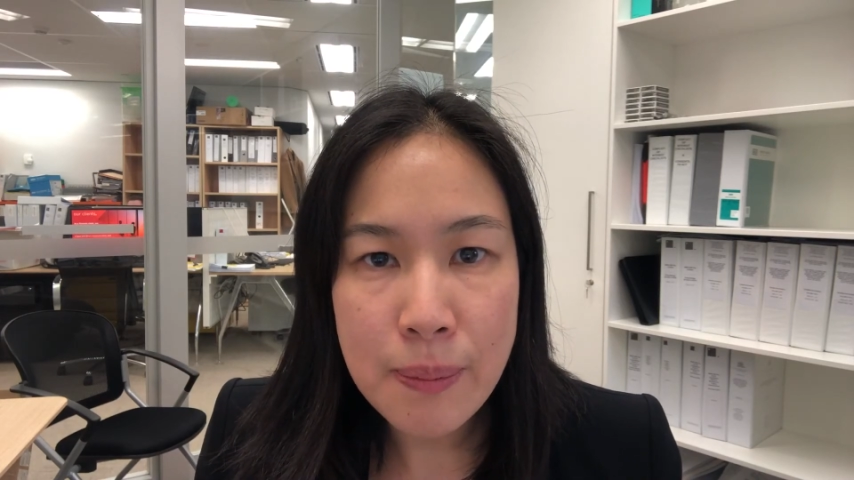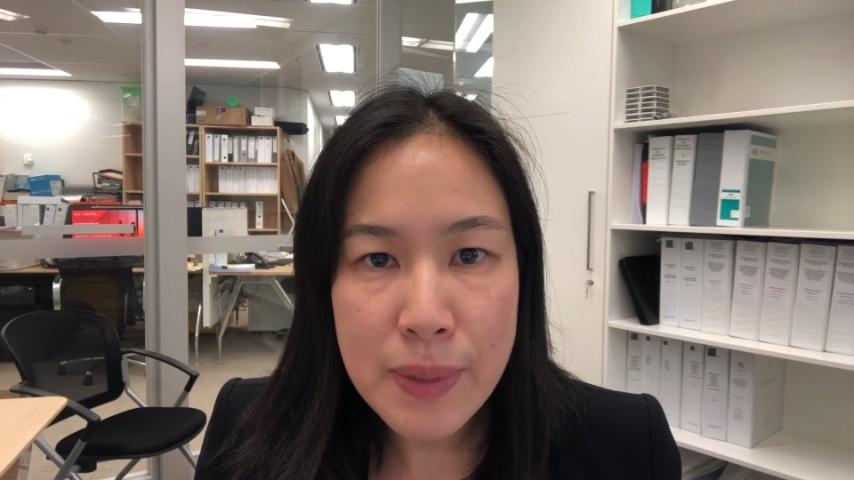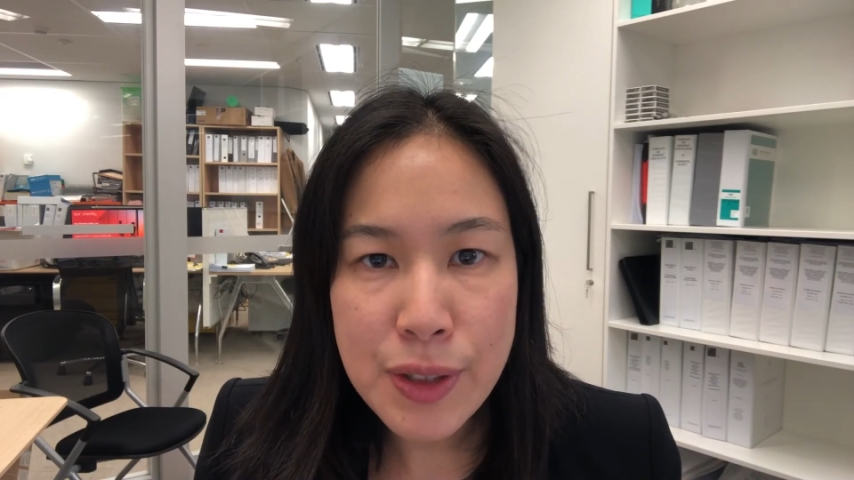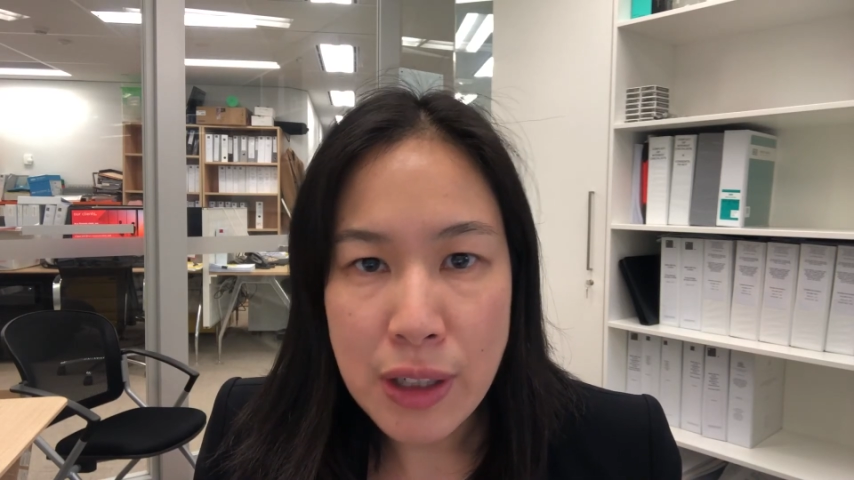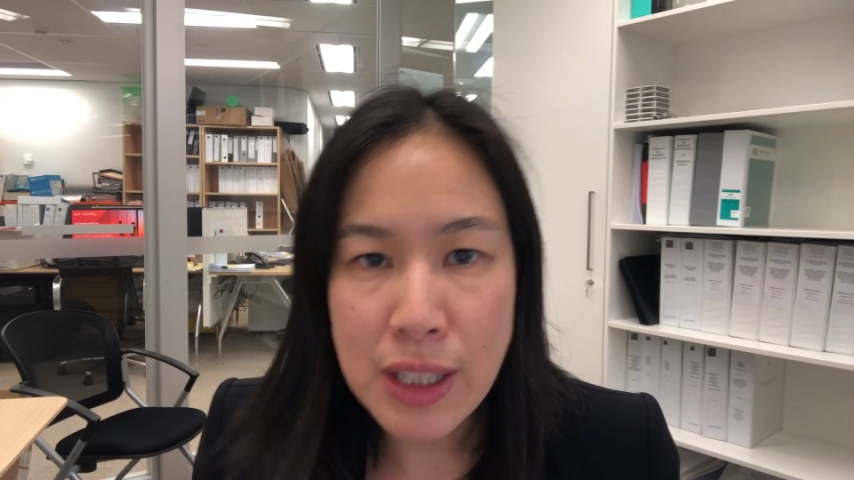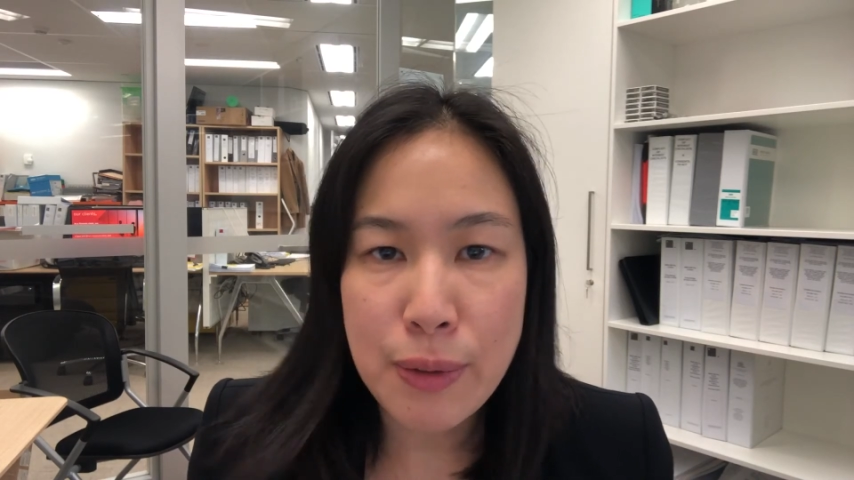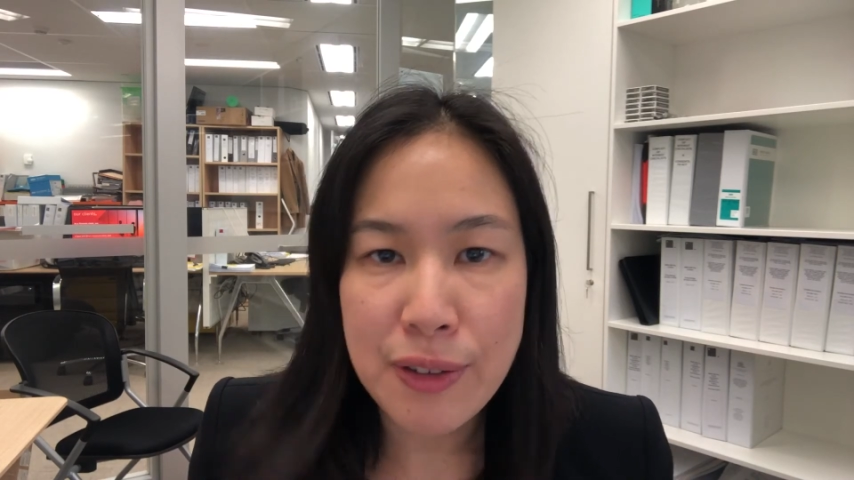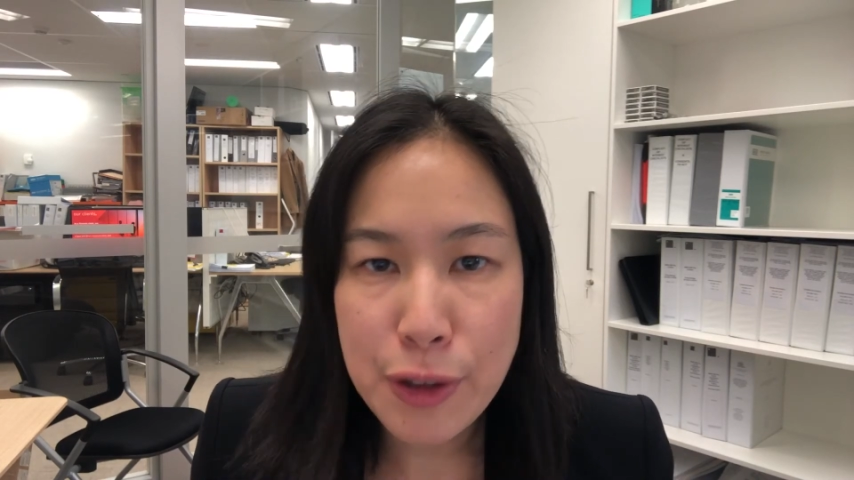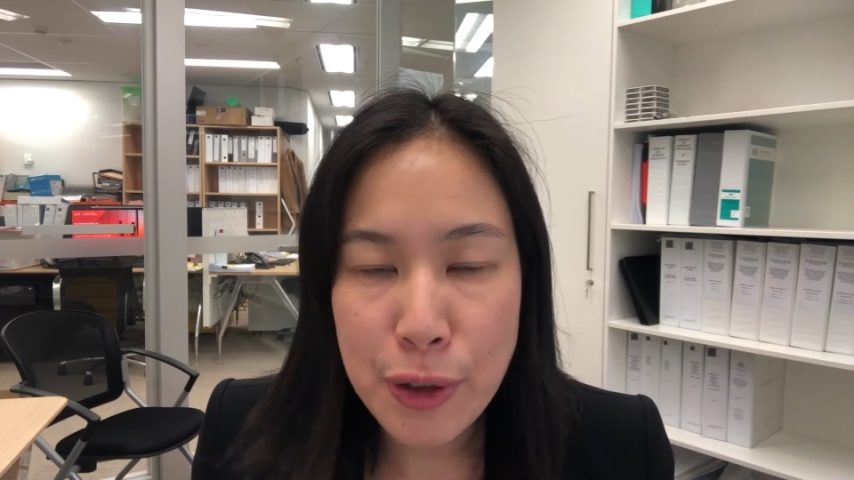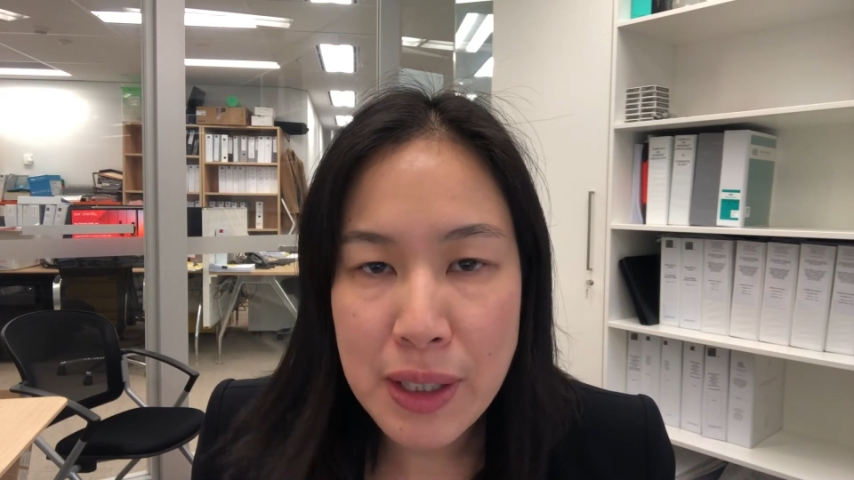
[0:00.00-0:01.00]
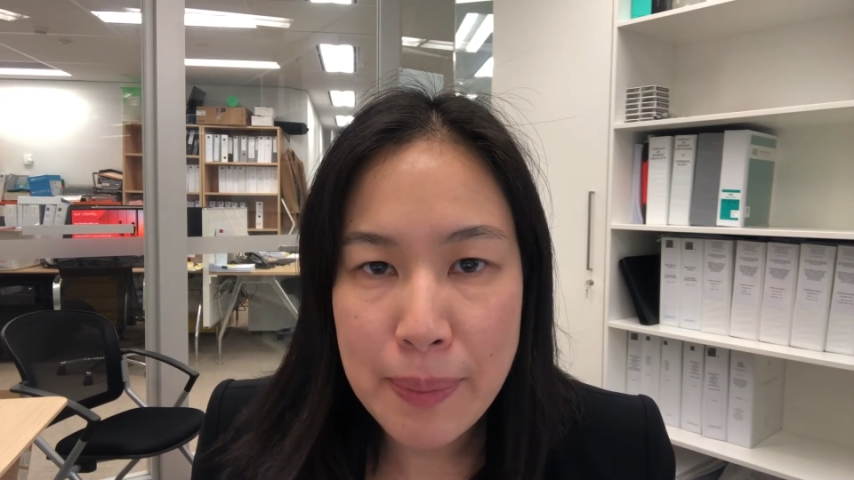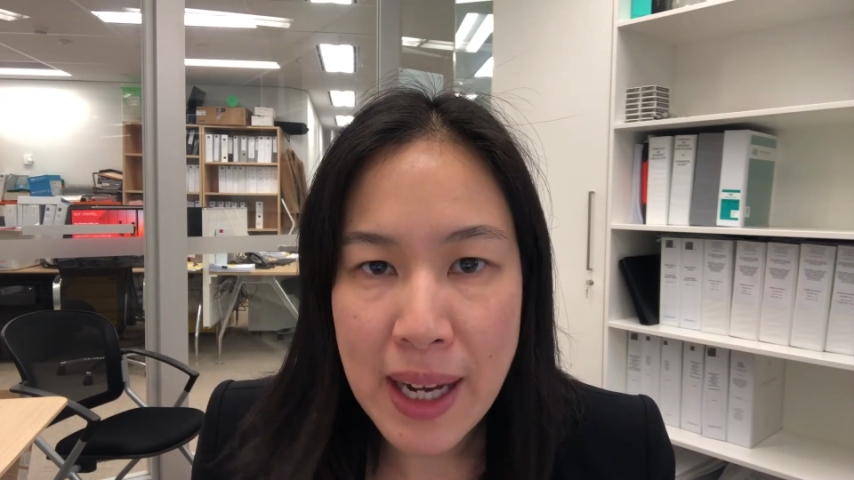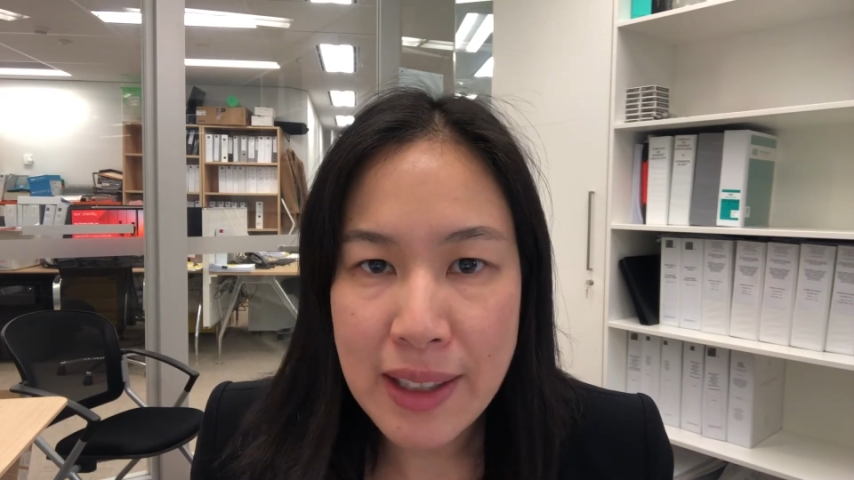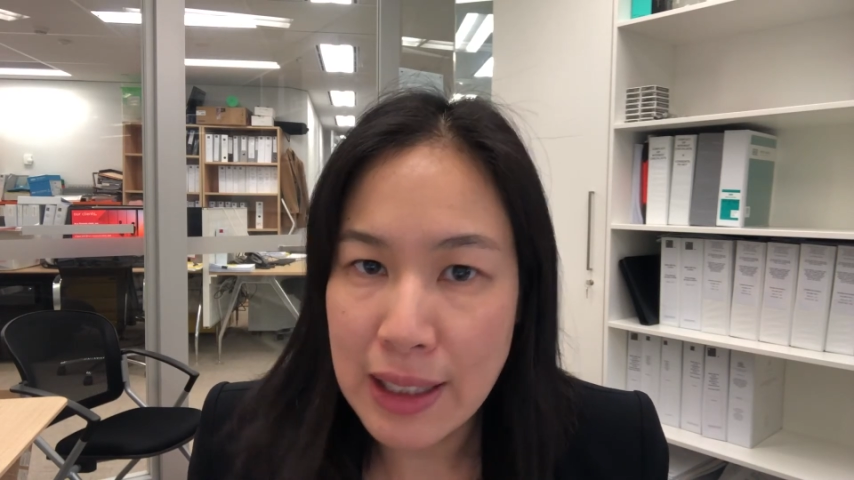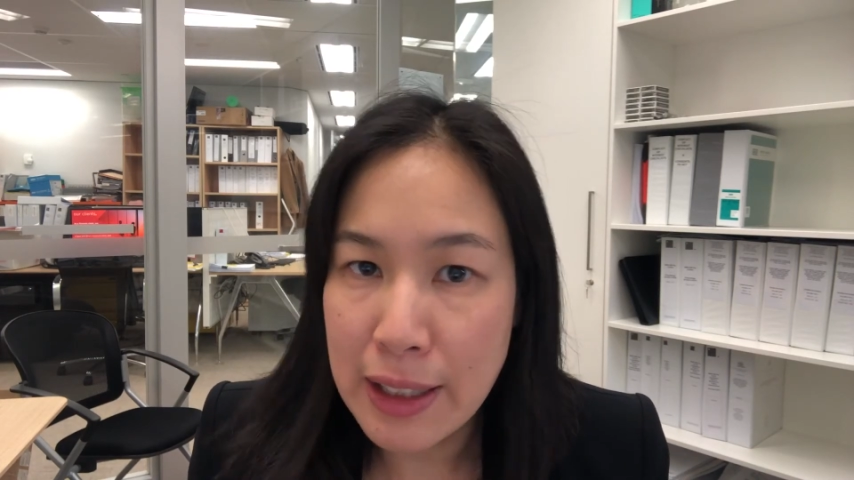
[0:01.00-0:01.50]
structure we've talked
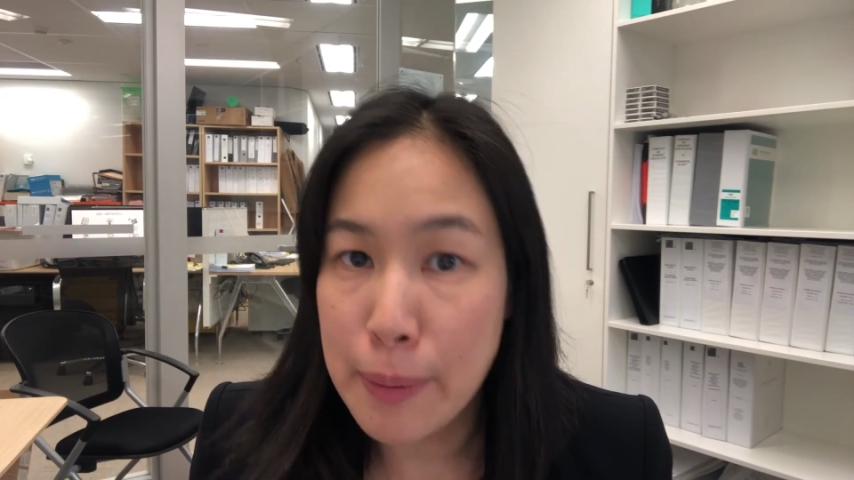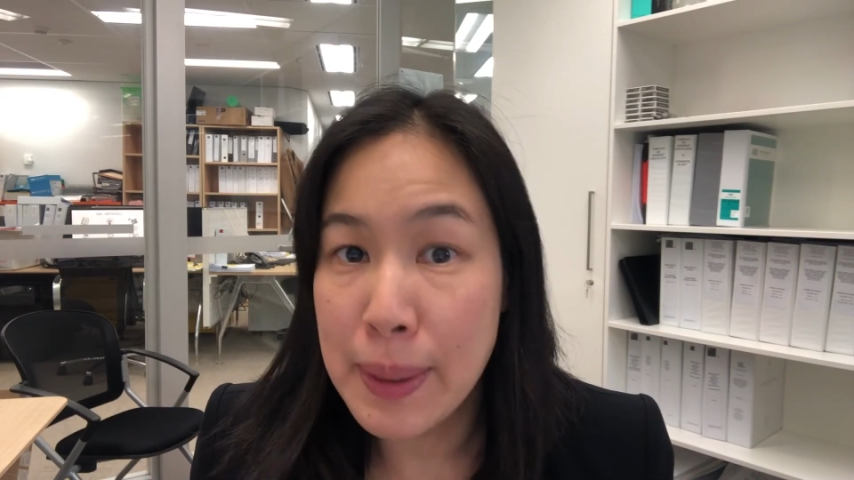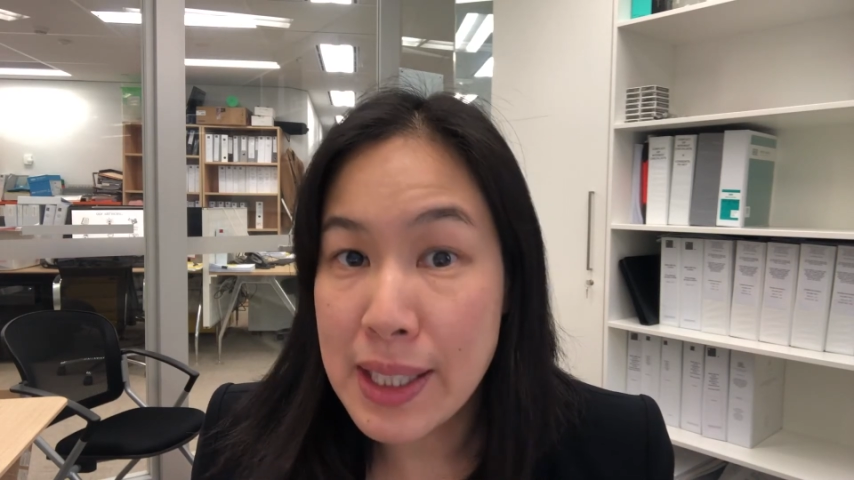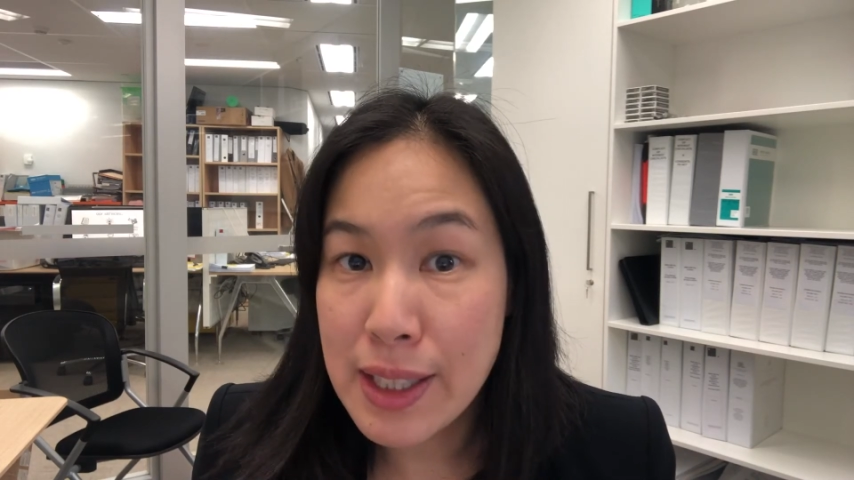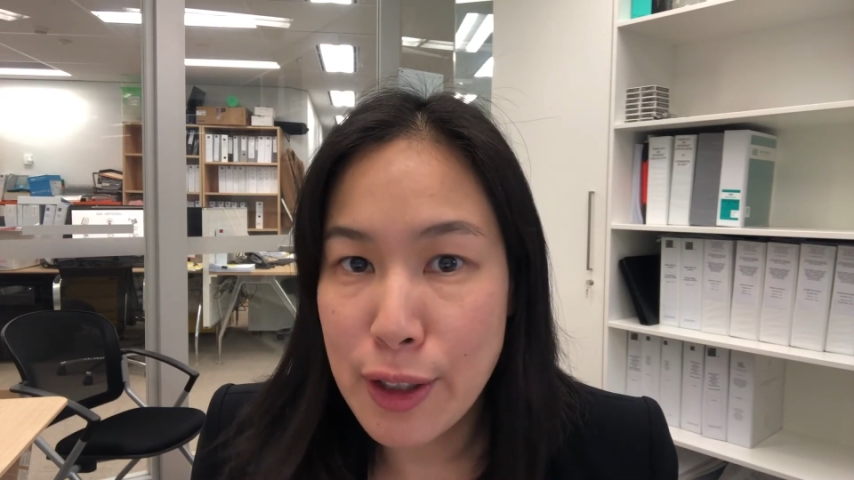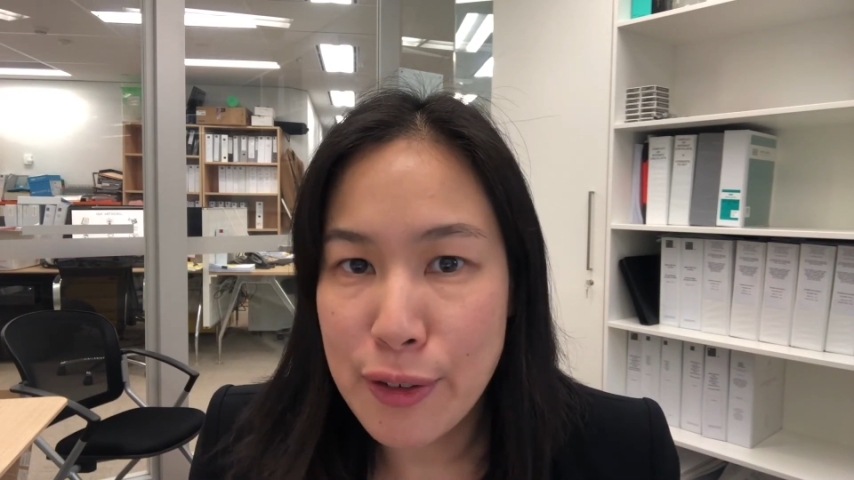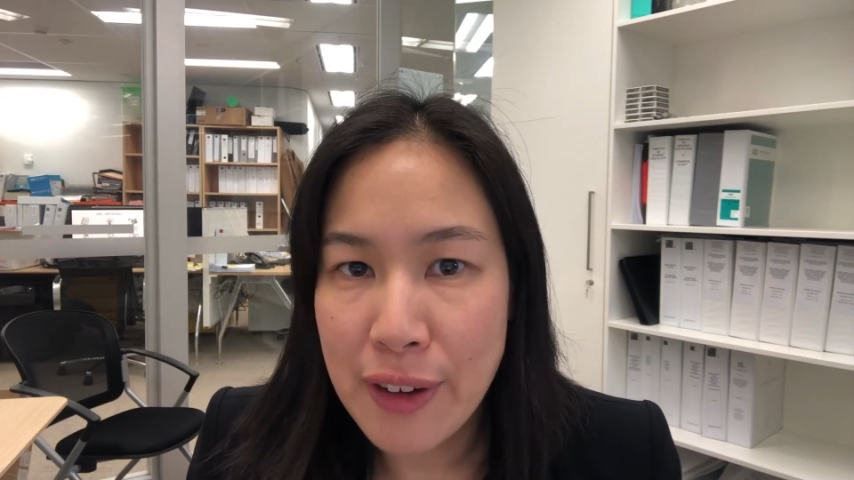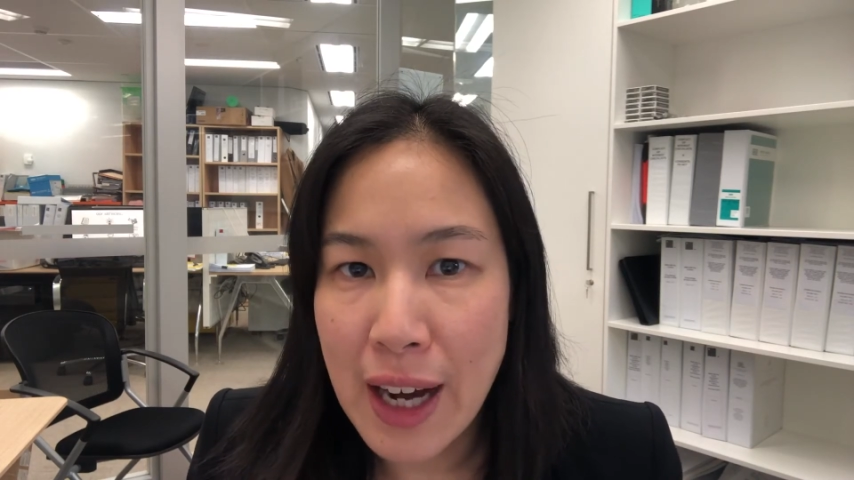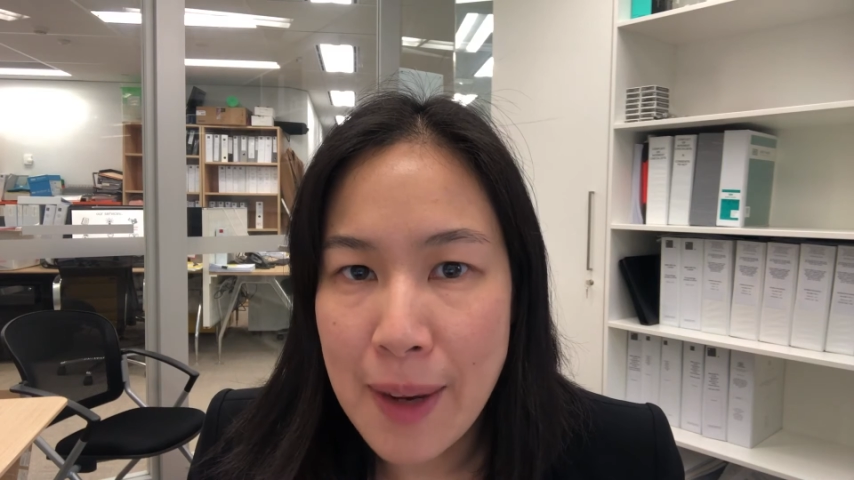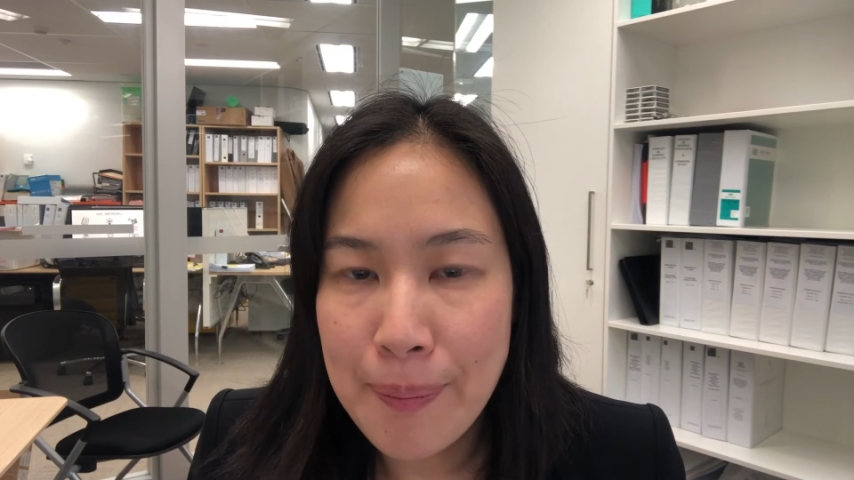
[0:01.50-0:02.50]
about a little bit so far.